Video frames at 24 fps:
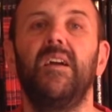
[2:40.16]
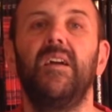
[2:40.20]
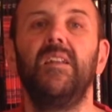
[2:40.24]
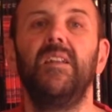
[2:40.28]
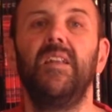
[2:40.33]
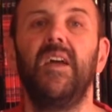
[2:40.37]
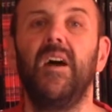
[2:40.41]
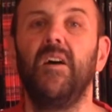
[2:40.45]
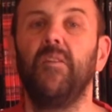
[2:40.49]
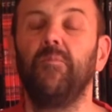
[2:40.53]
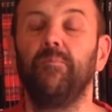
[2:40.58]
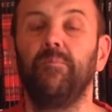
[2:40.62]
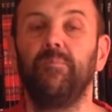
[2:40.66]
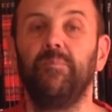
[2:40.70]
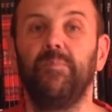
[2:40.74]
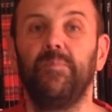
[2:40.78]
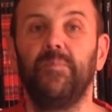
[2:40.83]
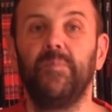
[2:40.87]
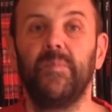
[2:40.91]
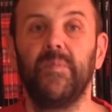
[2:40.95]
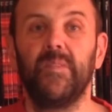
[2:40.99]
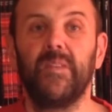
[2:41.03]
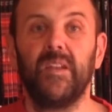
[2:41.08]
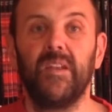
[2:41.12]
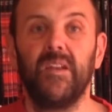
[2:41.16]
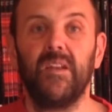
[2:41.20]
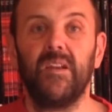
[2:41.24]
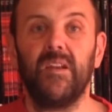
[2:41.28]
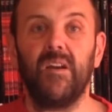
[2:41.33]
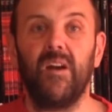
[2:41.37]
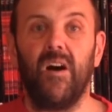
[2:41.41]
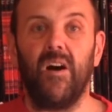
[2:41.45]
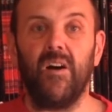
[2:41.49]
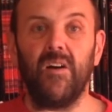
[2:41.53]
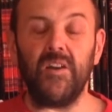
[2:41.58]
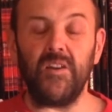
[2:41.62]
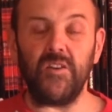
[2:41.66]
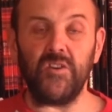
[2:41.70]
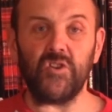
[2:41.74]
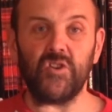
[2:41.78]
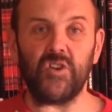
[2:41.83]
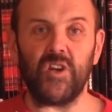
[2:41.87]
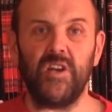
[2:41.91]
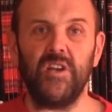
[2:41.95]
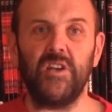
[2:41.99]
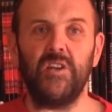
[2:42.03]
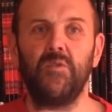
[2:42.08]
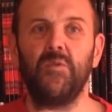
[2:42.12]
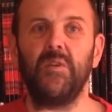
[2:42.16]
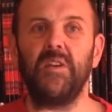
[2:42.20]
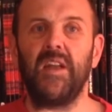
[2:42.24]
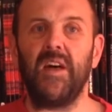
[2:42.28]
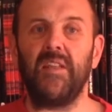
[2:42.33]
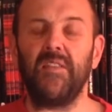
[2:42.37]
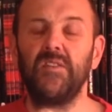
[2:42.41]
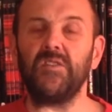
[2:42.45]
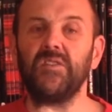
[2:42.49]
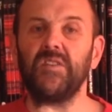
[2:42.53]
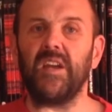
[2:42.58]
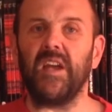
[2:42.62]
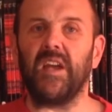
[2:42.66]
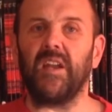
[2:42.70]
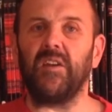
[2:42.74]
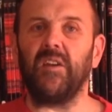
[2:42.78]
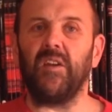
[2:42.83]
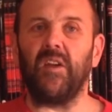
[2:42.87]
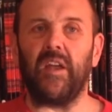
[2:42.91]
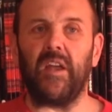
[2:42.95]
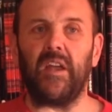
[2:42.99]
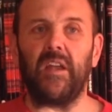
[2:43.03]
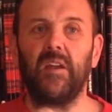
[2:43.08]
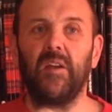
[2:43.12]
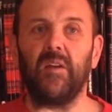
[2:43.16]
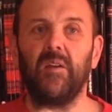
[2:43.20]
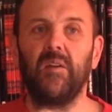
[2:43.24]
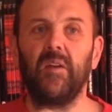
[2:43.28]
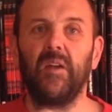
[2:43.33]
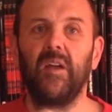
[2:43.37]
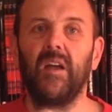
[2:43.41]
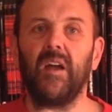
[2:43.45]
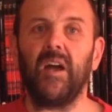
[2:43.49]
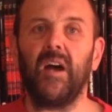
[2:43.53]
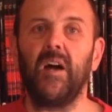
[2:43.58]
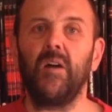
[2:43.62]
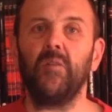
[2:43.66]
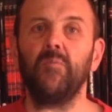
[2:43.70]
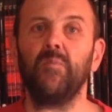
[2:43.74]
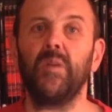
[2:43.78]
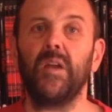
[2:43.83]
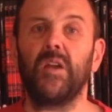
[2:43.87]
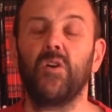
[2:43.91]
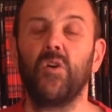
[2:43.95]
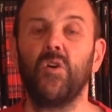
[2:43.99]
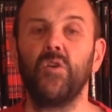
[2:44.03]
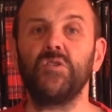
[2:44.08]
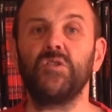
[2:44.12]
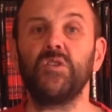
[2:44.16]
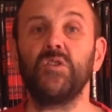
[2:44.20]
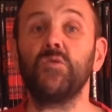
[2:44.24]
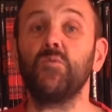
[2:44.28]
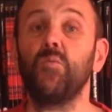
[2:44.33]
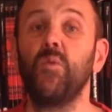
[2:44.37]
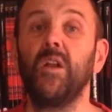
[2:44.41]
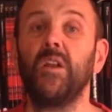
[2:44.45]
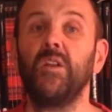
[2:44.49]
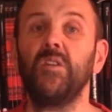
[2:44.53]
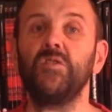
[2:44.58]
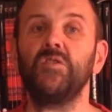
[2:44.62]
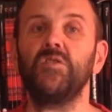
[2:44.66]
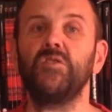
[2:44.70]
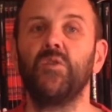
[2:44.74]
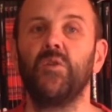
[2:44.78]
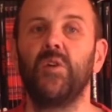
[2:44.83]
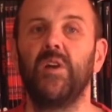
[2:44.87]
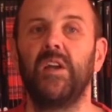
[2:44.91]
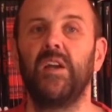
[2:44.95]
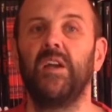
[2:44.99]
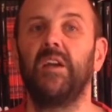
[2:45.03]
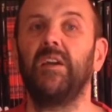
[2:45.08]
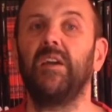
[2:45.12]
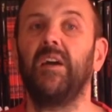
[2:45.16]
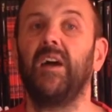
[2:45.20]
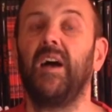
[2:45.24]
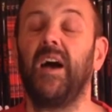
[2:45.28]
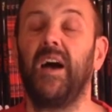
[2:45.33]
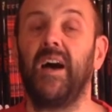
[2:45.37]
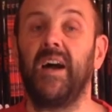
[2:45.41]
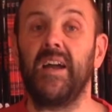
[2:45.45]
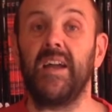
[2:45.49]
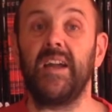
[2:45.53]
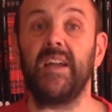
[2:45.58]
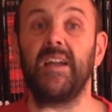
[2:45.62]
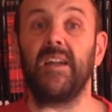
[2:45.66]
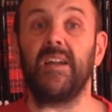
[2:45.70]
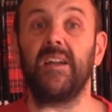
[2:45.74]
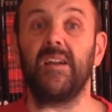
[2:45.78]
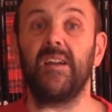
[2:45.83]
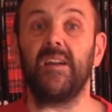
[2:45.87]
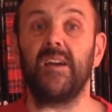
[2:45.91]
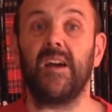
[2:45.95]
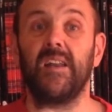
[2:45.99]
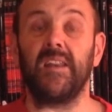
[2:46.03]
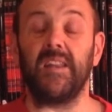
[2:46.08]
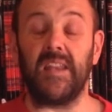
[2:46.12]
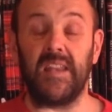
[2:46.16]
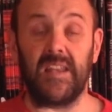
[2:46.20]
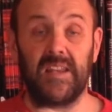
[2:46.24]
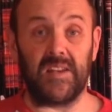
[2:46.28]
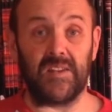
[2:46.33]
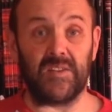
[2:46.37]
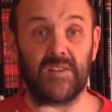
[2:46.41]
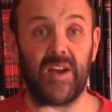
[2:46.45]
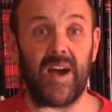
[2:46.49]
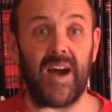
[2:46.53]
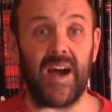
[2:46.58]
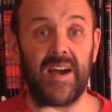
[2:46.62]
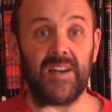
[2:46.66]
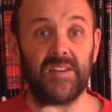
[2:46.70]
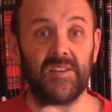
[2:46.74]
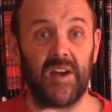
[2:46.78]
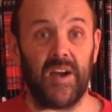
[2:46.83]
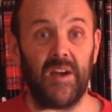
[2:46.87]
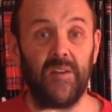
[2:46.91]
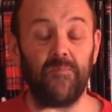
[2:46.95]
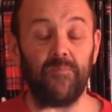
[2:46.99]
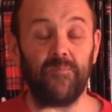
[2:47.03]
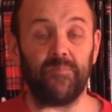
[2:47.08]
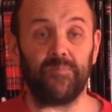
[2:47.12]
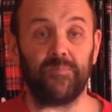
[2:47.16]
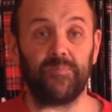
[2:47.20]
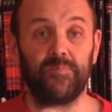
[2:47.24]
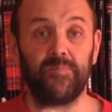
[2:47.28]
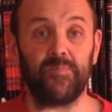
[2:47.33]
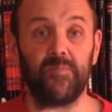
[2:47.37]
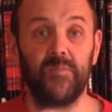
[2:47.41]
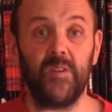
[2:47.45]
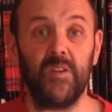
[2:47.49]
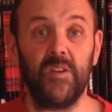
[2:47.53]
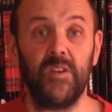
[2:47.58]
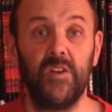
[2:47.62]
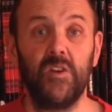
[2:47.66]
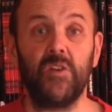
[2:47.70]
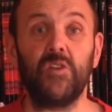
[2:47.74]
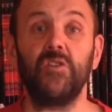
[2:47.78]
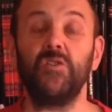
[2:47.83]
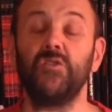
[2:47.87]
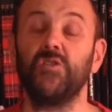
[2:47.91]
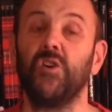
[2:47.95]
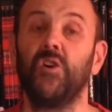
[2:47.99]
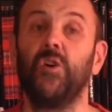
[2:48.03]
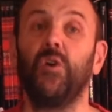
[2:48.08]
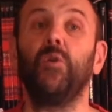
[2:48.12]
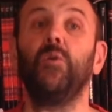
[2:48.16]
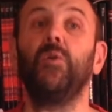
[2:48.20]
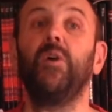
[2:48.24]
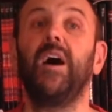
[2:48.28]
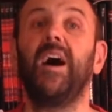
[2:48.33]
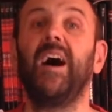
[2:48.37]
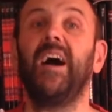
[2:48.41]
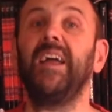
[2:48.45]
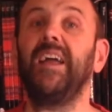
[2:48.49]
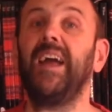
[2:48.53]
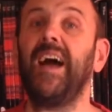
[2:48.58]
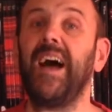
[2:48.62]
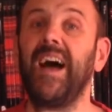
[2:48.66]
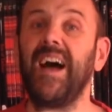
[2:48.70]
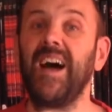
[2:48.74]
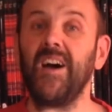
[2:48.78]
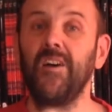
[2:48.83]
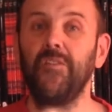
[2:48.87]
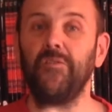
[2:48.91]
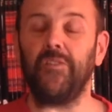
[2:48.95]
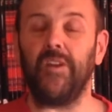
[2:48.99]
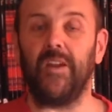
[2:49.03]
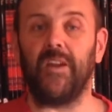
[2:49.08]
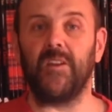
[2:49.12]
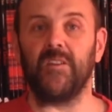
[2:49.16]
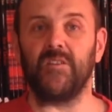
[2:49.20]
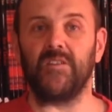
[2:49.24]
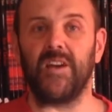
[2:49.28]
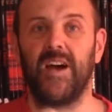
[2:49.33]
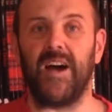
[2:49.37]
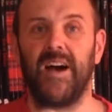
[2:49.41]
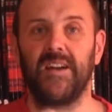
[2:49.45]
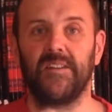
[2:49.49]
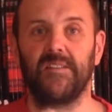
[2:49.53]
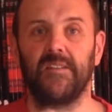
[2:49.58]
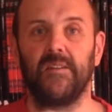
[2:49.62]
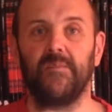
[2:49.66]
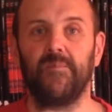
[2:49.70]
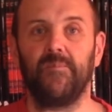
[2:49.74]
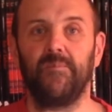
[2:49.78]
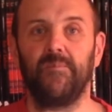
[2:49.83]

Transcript: Now, I'm going to show you another technique uh, because as well as doing a, an inquartata, you can do a half inquartata.